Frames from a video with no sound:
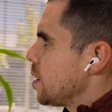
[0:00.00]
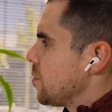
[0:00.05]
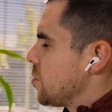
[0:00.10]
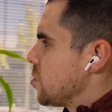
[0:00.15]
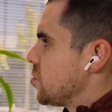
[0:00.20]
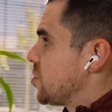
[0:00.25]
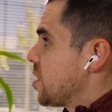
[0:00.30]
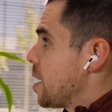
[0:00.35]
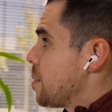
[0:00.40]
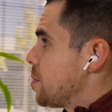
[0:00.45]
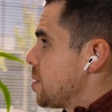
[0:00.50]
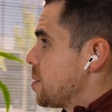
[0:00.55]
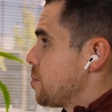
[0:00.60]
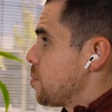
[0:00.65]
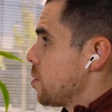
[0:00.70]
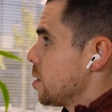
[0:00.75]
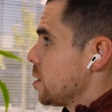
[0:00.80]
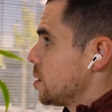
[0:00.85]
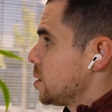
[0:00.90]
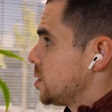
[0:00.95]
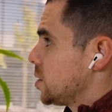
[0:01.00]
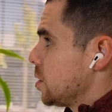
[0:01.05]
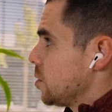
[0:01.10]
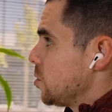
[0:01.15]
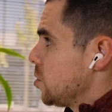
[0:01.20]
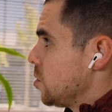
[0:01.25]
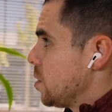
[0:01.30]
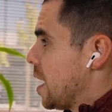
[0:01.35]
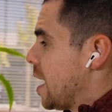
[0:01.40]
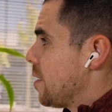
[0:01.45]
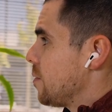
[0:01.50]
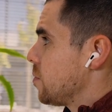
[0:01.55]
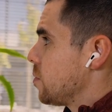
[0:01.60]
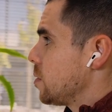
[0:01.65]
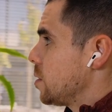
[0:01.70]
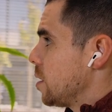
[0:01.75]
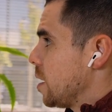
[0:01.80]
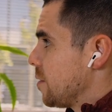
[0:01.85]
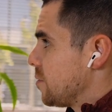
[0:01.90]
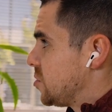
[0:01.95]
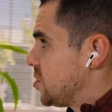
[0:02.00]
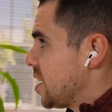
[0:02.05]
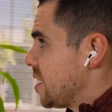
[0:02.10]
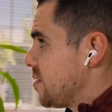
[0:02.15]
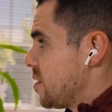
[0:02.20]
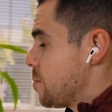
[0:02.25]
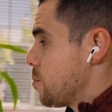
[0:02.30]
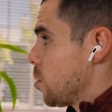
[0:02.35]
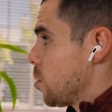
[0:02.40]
if you're so you have JV